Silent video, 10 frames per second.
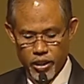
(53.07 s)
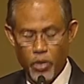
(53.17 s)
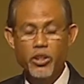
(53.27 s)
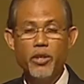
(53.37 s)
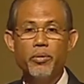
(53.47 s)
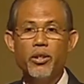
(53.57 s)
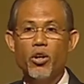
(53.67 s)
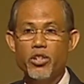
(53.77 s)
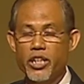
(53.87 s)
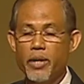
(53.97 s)
Roundtable
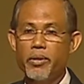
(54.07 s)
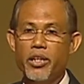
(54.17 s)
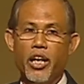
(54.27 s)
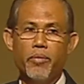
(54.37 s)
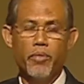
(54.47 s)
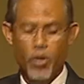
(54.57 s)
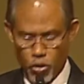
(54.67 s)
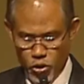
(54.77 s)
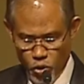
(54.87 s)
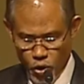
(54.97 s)
on Cybercrime,
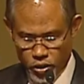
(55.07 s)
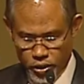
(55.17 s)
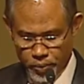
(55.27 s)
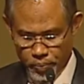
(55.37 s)
or SOC,